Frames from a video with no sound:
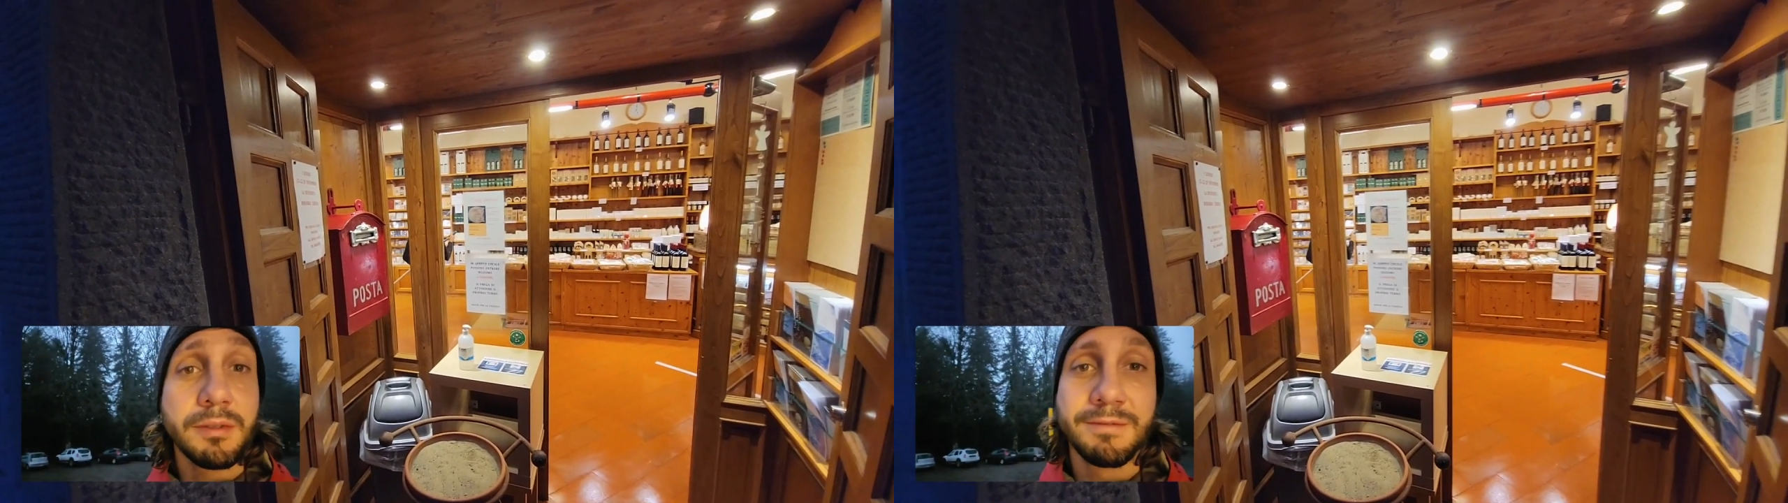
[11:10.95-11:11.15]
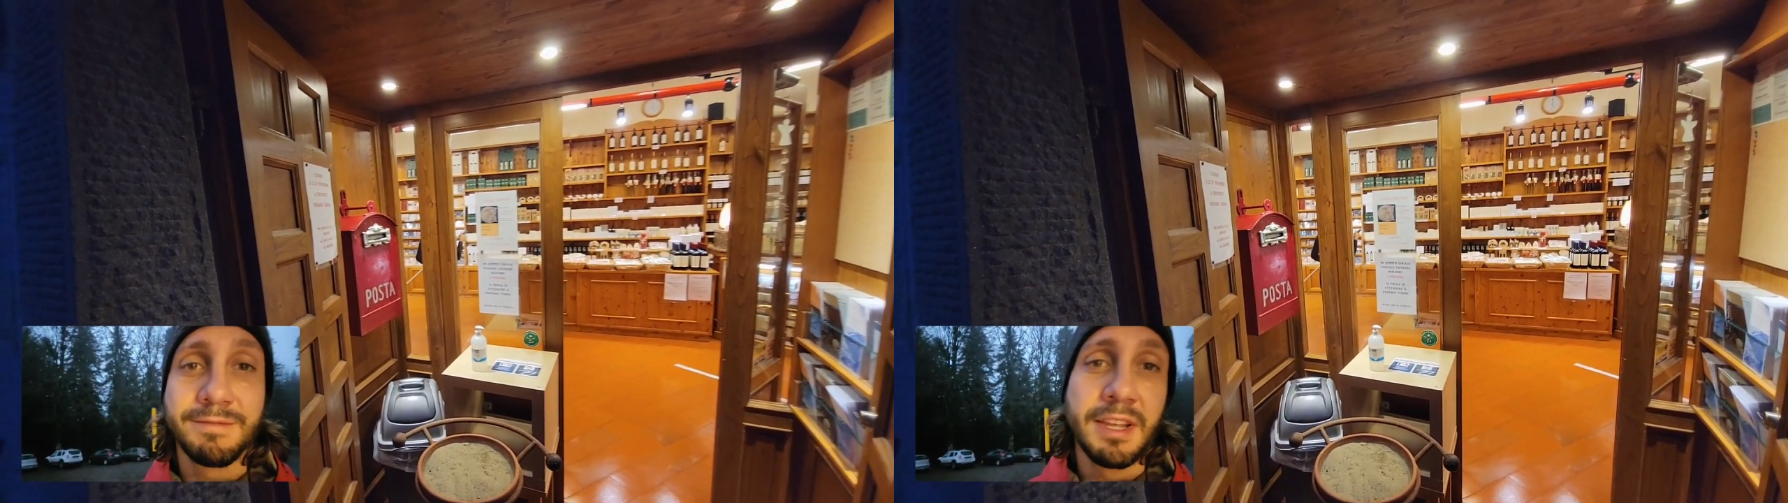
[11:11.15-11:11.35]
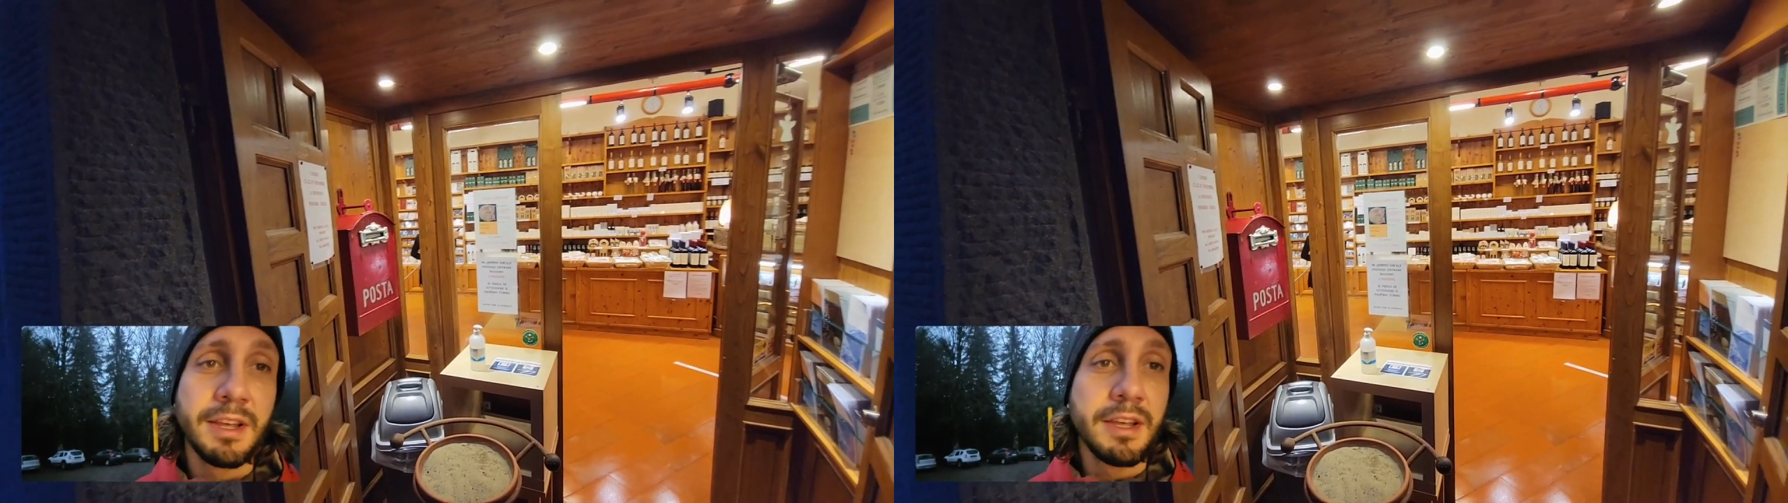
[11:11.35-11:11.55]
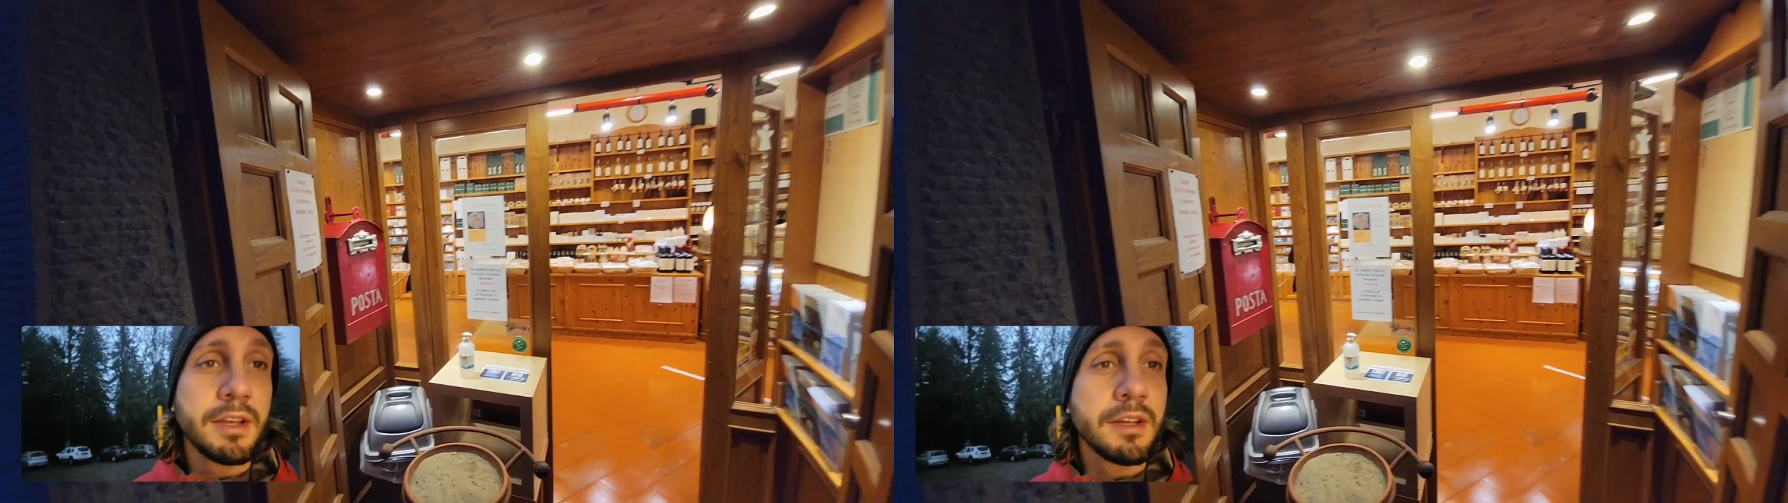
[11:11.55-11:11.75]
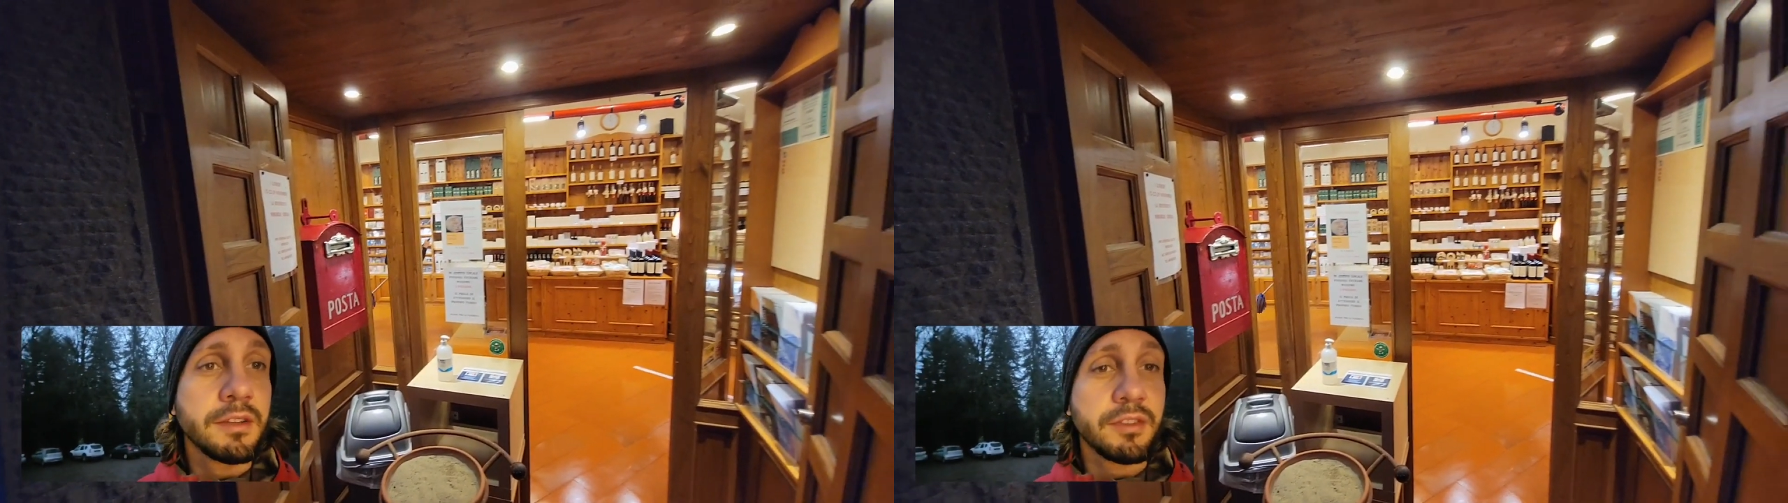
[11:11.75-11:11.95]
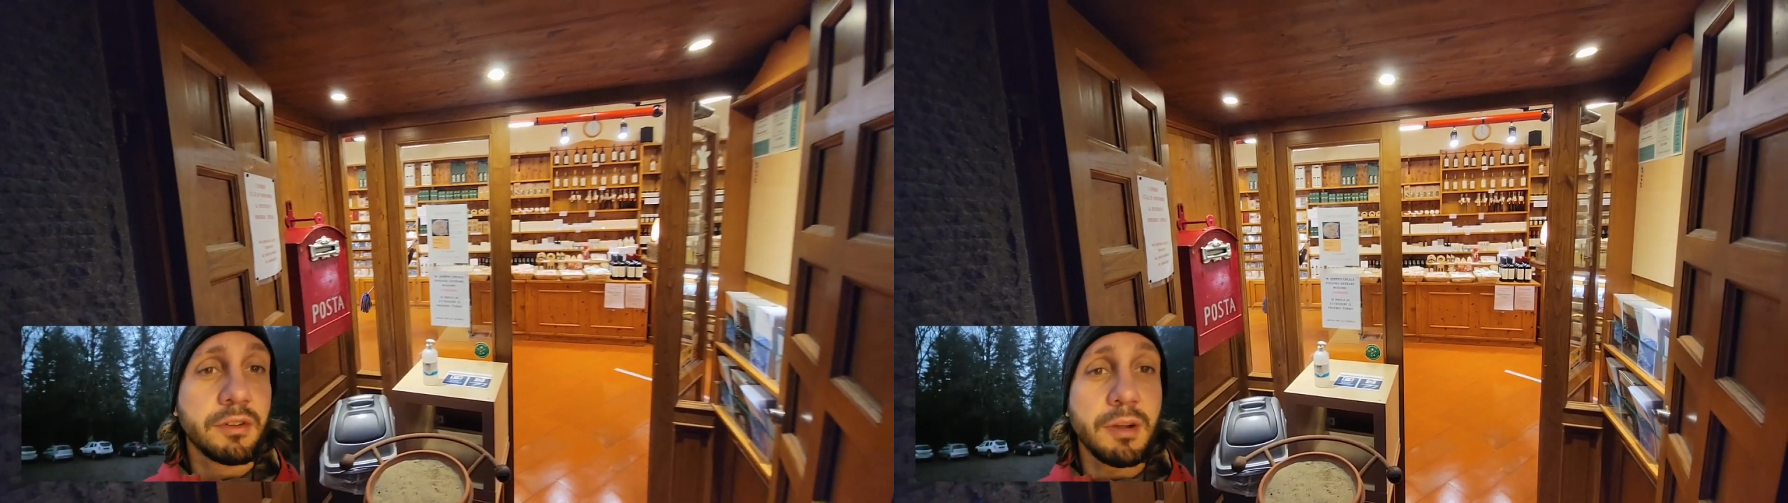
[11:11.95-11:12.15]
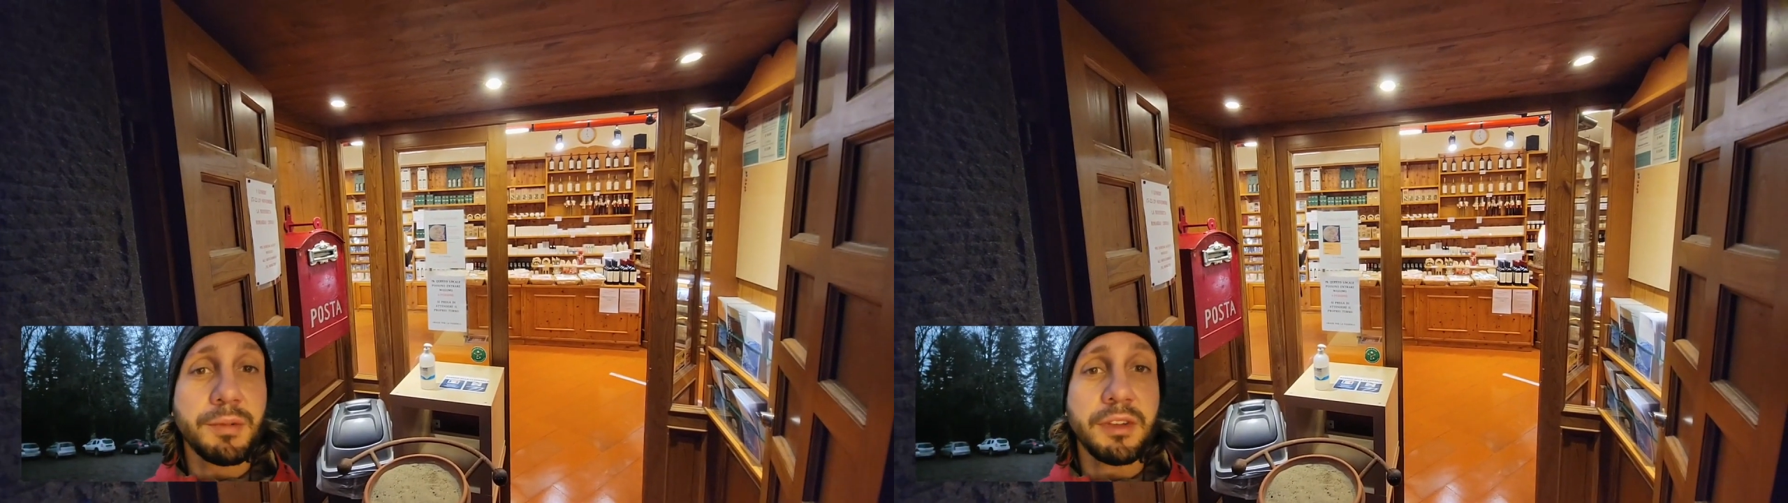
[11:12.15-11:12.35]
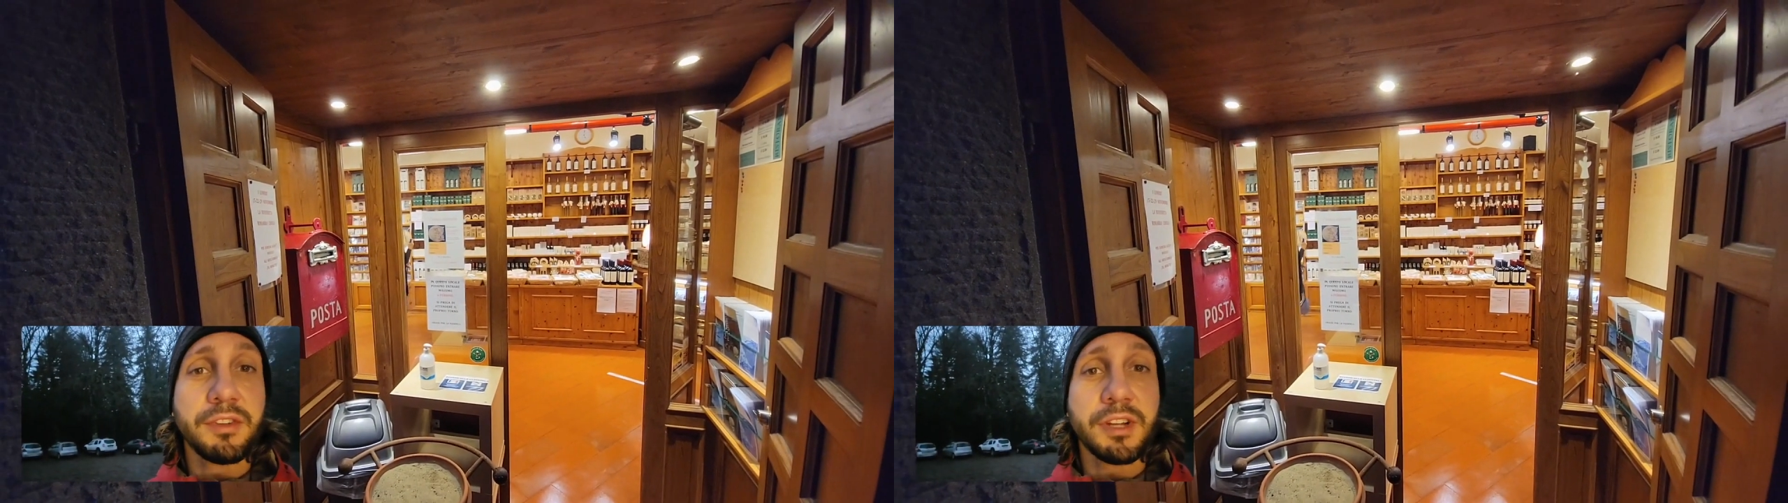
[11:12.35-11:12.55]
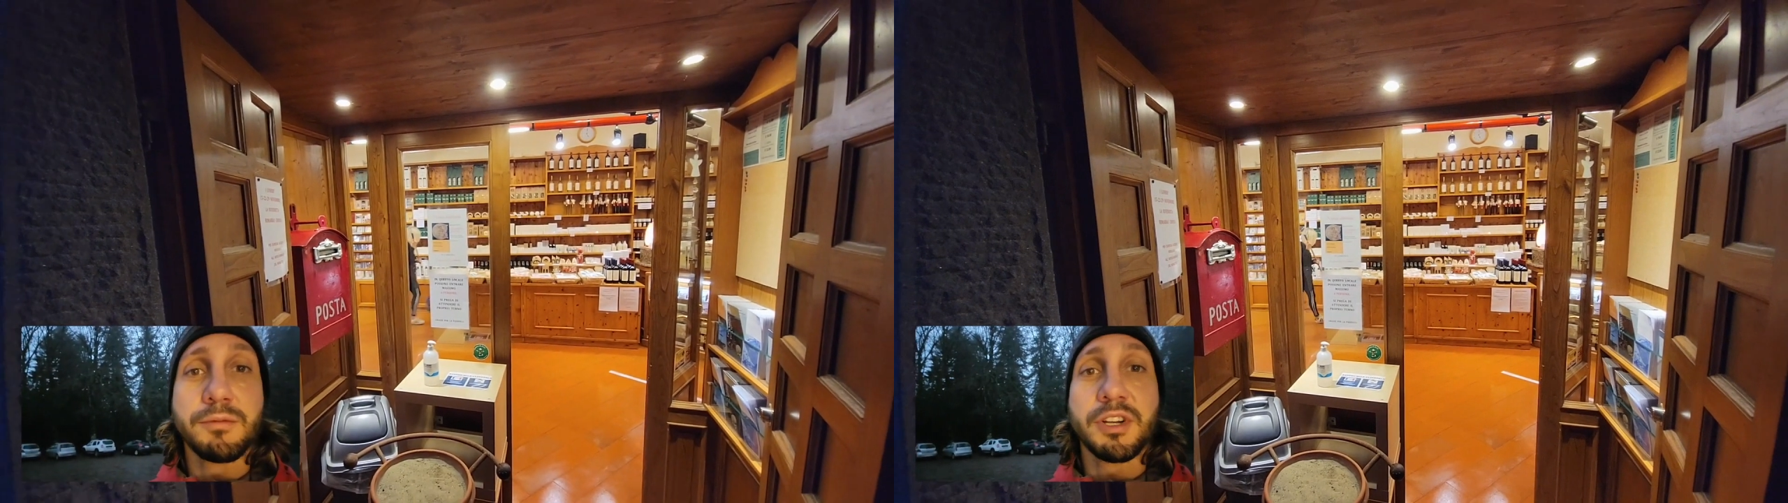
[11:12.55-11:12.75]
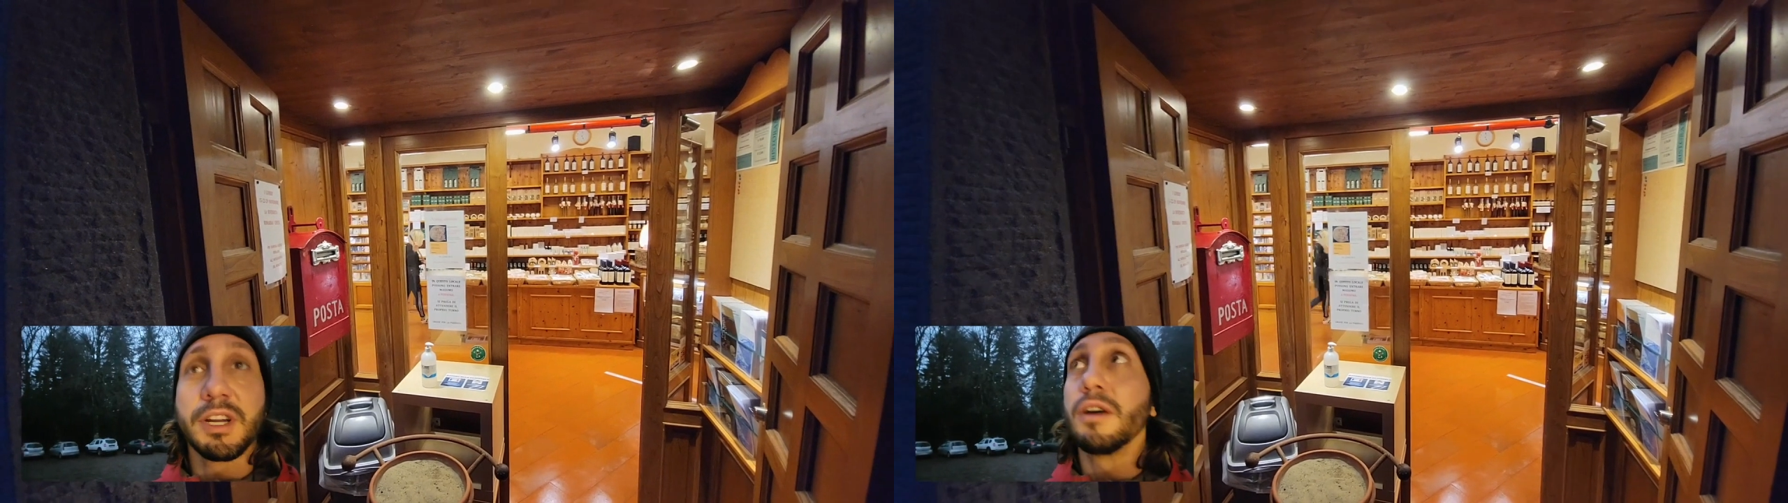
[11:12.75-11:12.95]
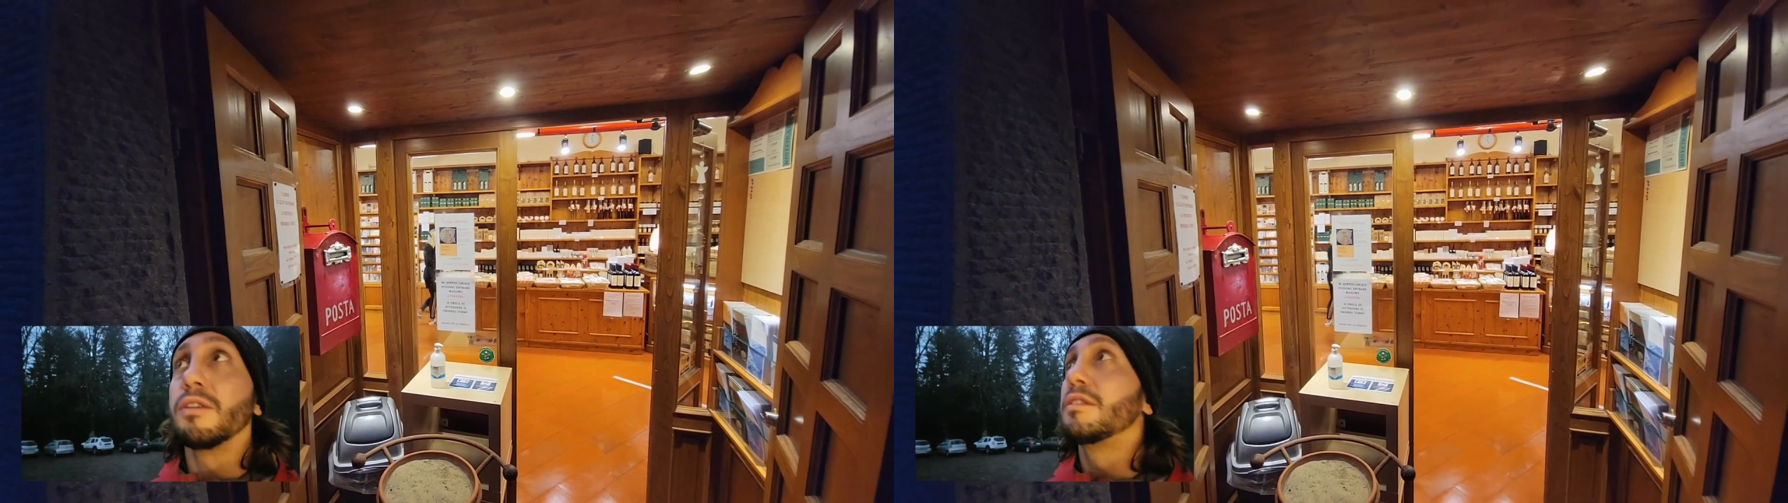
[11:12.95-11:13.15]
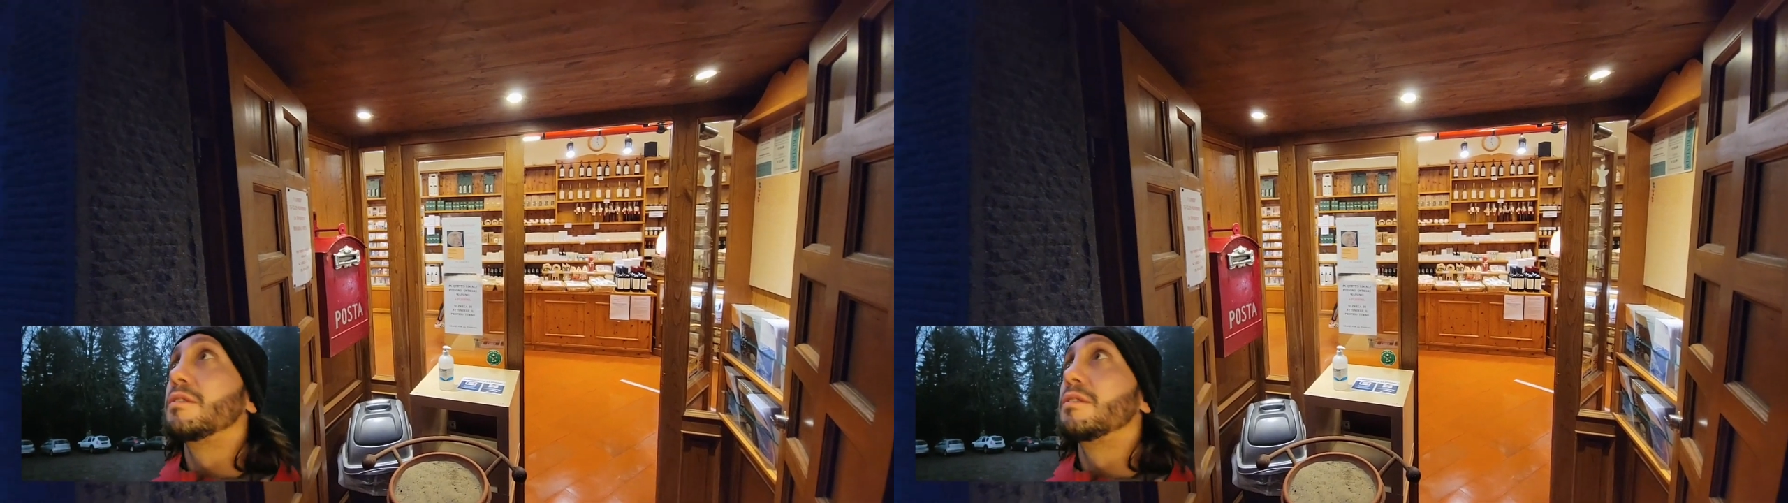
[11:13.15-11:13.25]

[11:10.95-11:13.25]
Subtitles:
It's a great place to come check out.